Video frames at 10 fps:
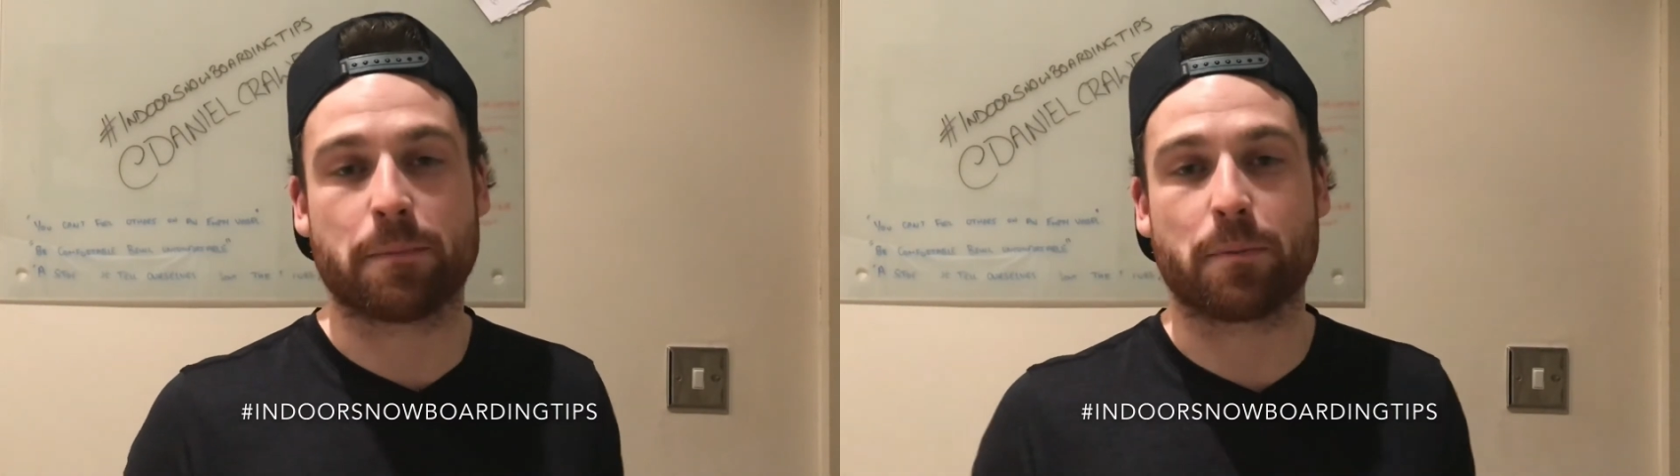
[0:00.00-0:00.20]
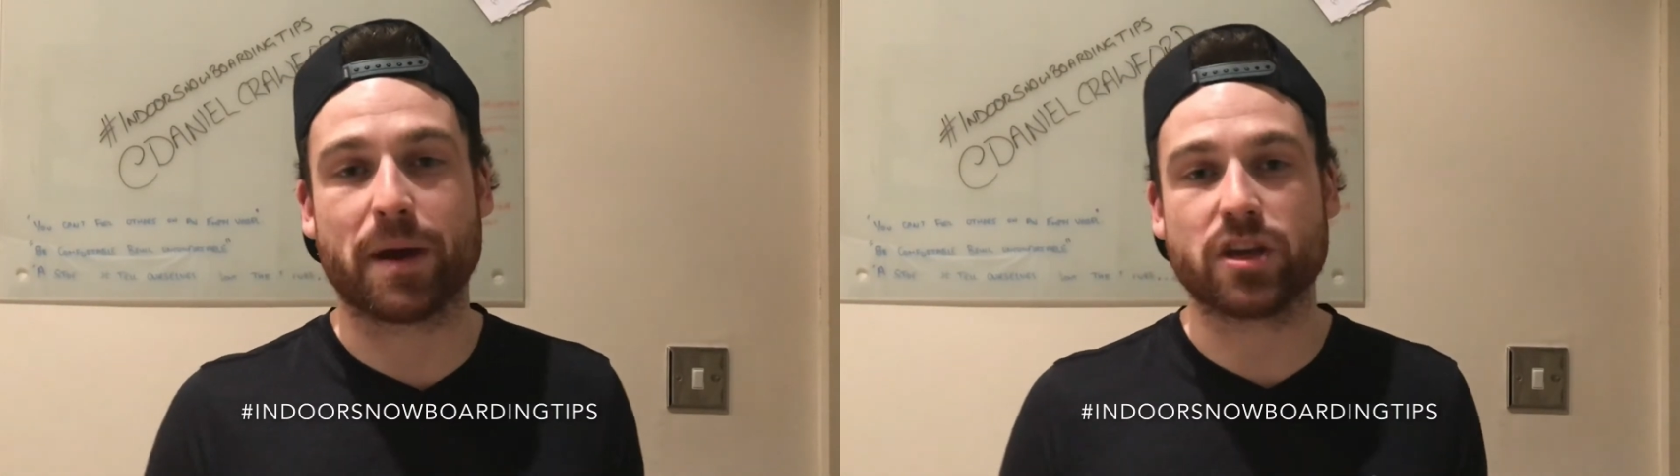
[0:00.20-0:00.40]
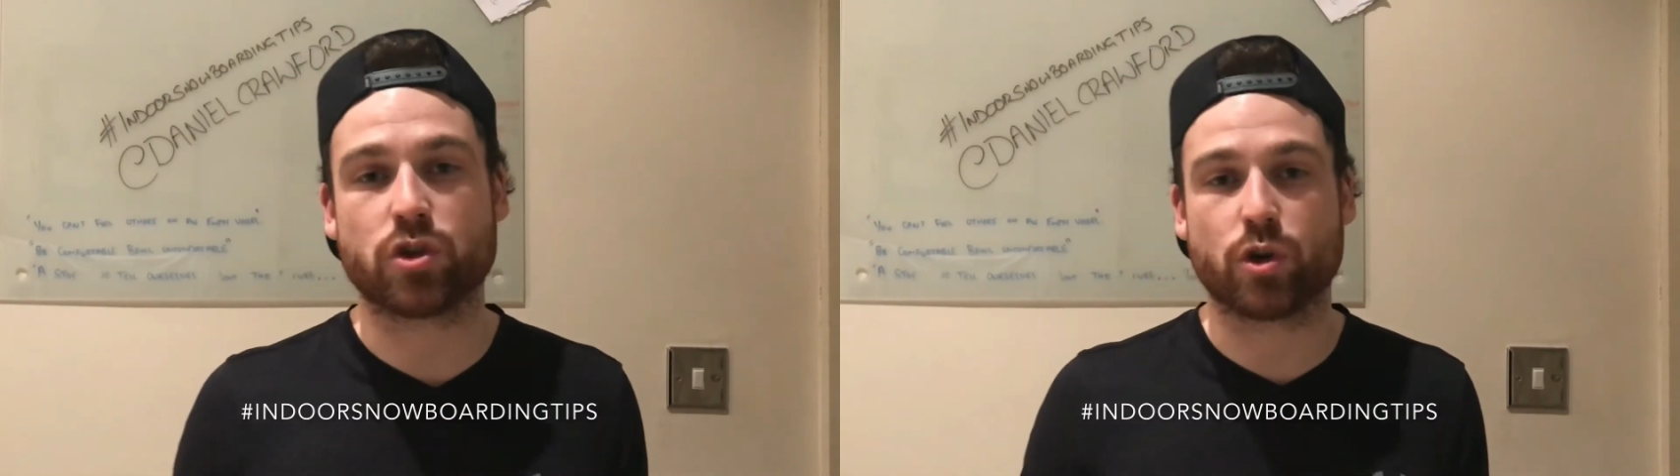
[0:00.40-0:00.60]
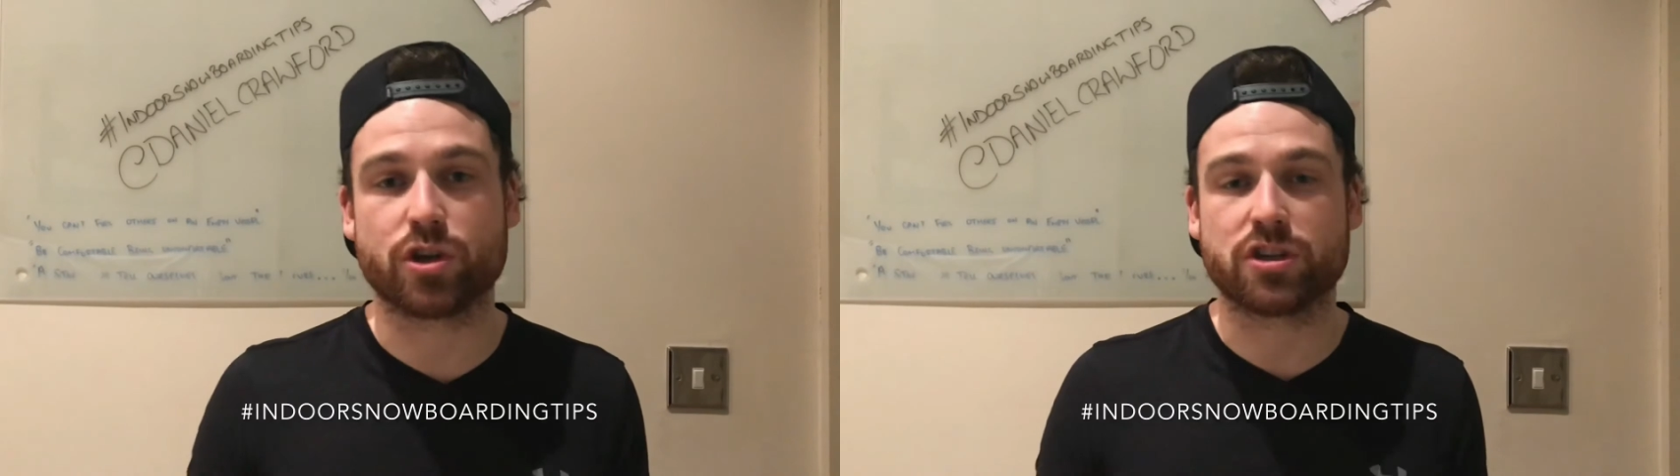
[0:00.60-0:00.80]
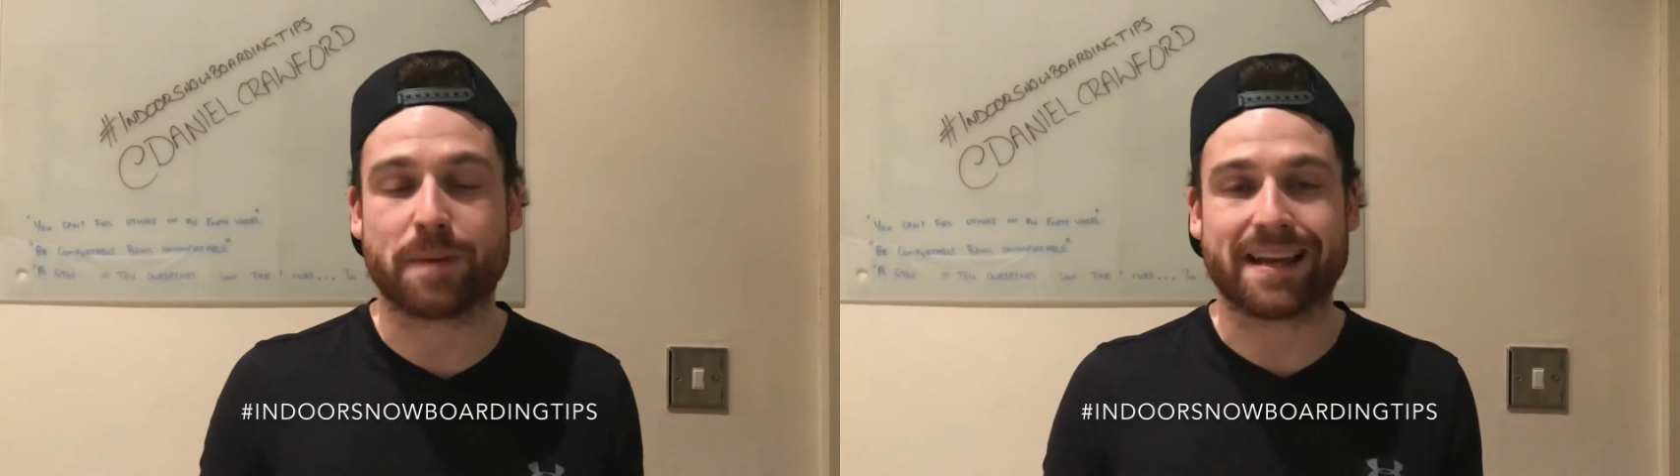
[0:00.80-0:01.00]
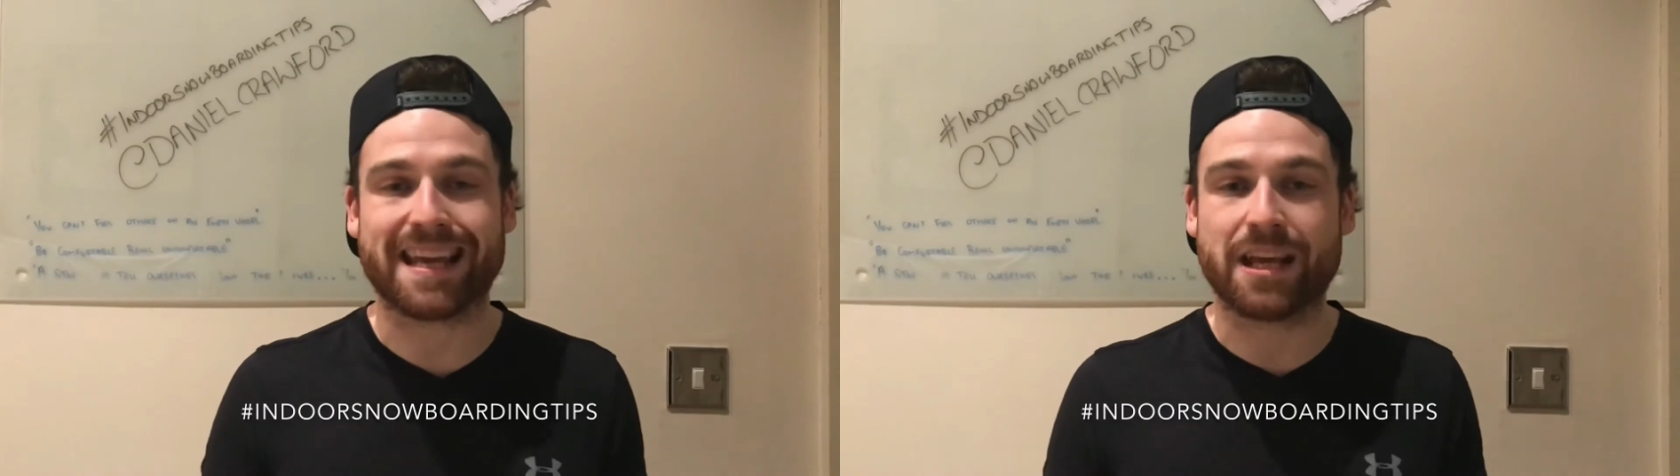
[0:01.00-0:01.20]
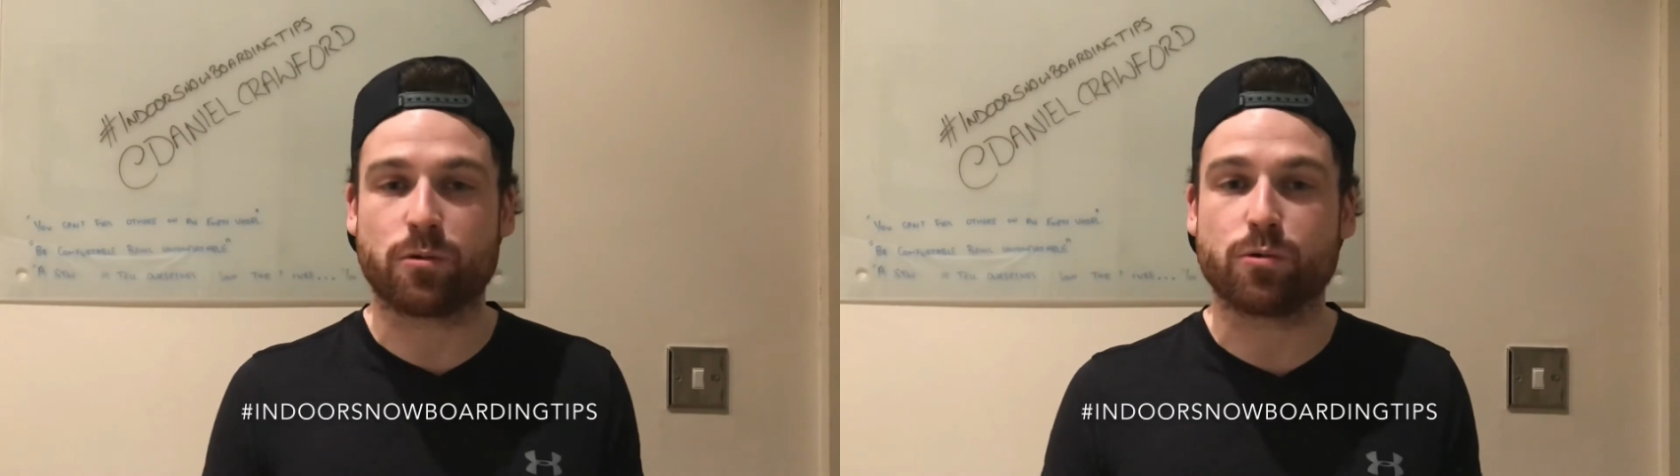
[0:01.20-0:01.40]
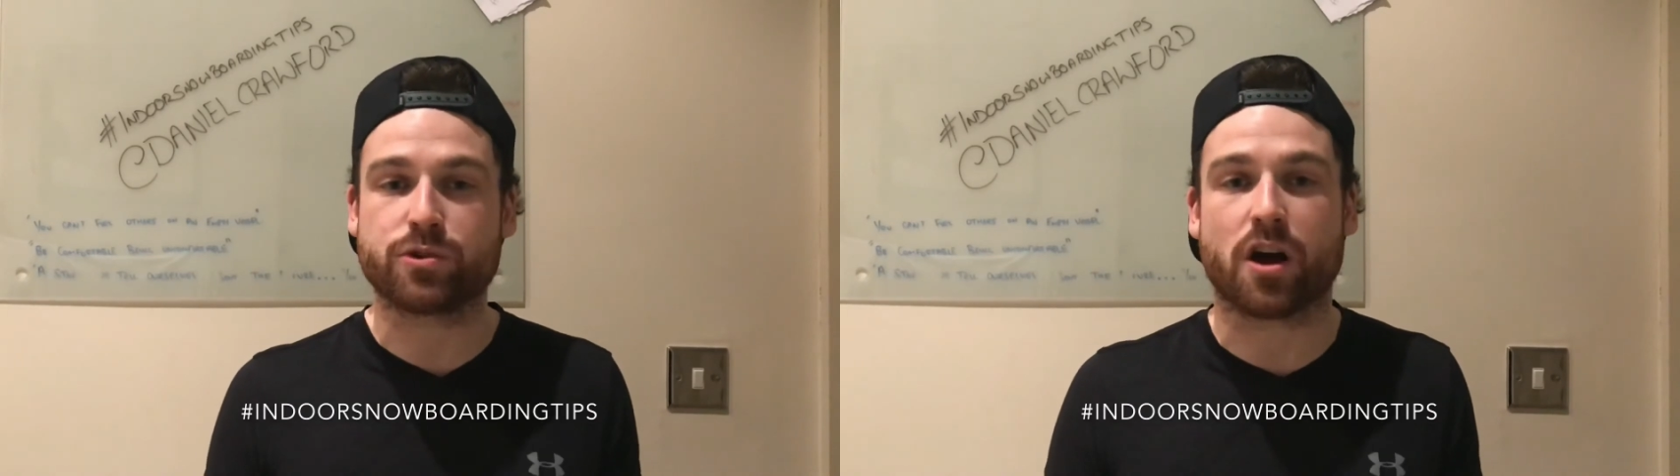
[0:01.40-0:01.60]
But make sure you spend
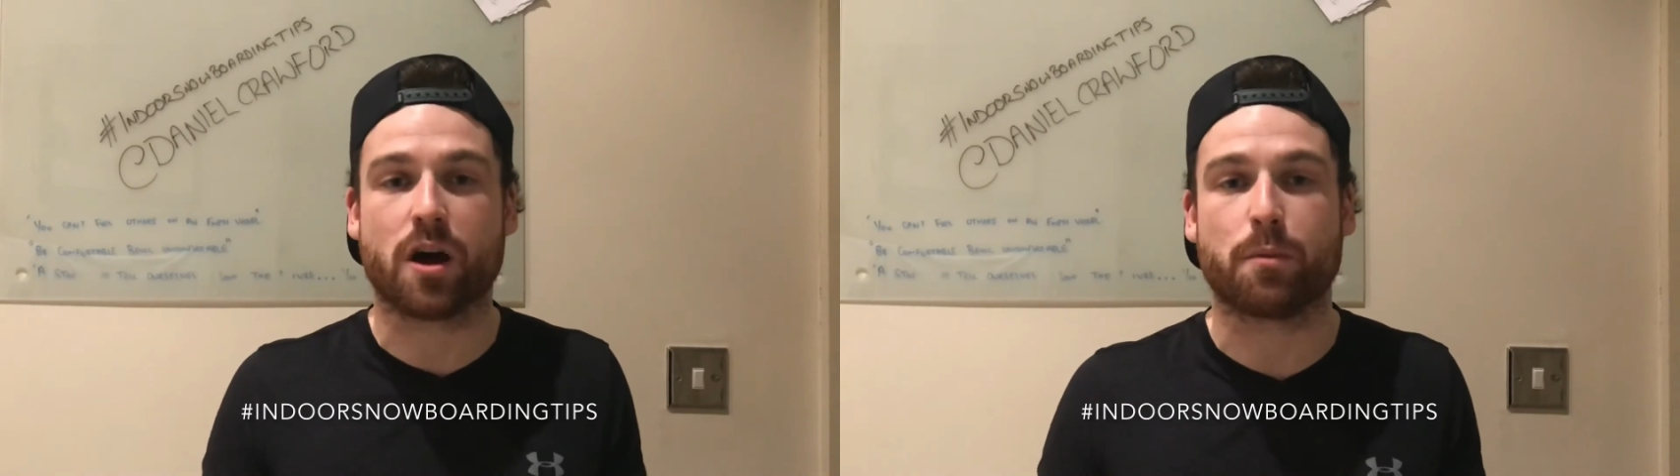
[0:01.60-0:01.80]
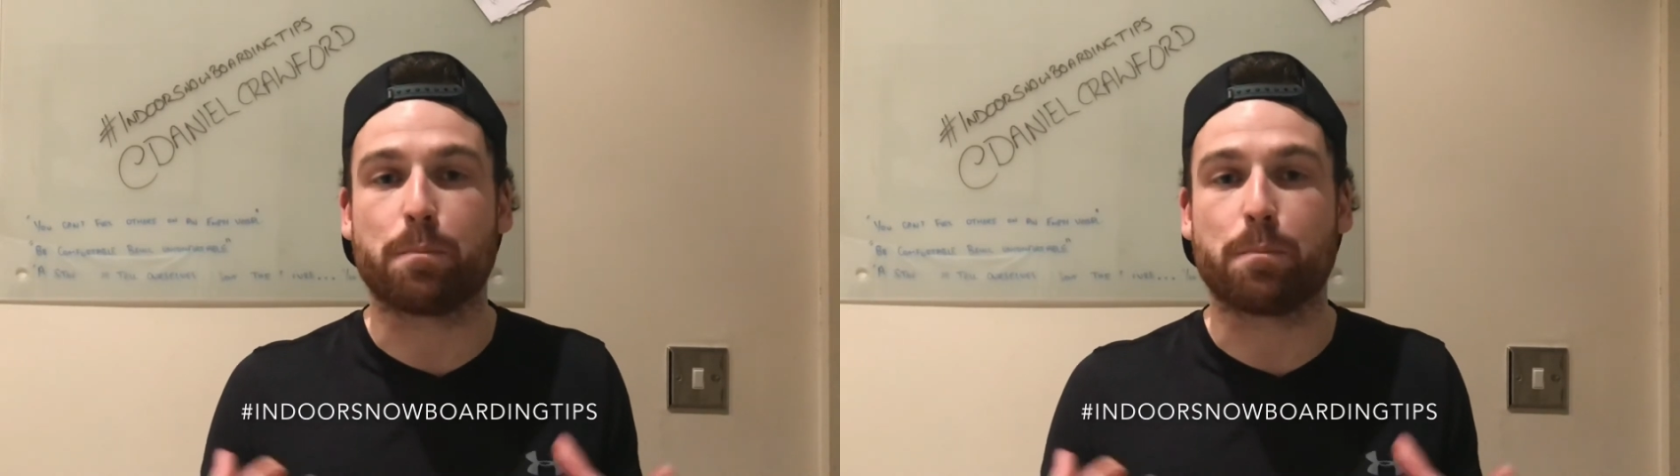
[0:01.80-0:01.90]
equal time